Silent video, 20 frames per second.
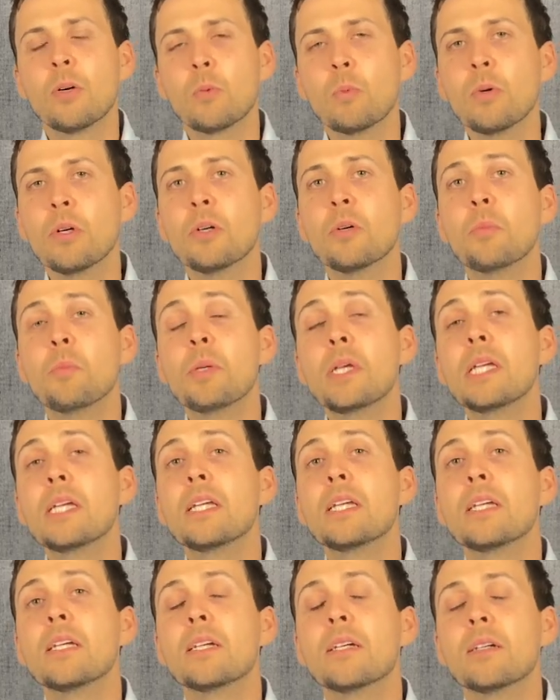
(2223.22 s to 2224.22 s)
will
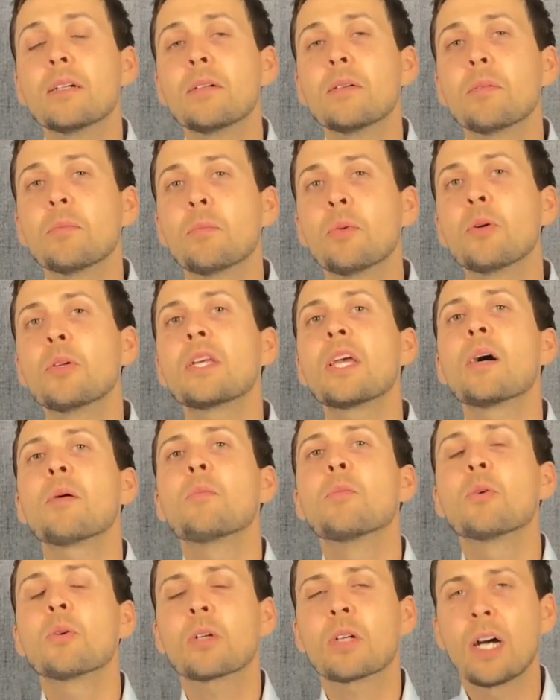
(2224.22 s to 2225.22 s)
be putting
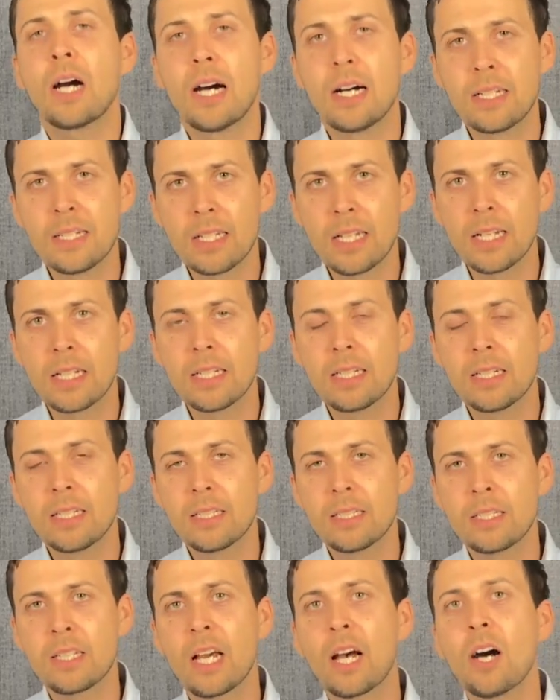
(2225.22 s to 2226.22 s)
out more content
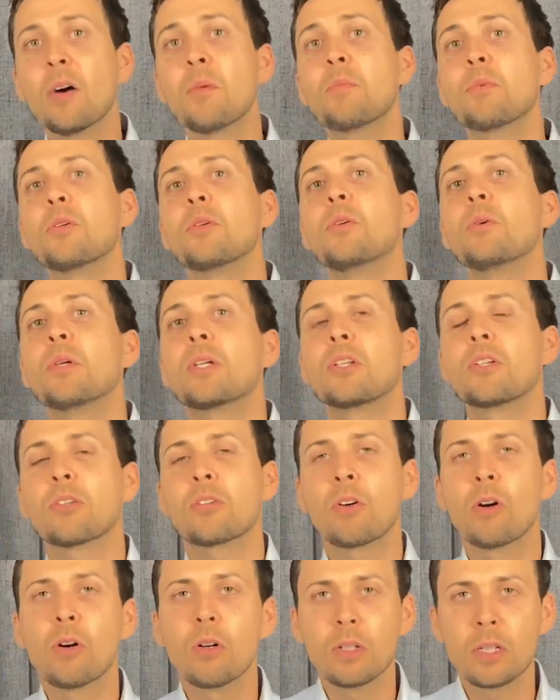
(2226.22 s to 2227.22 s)
to help you in your
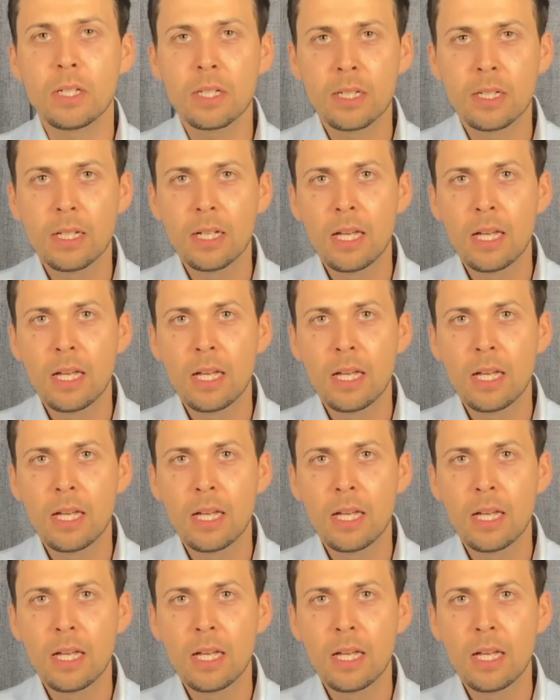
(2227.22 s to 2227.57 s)
calling.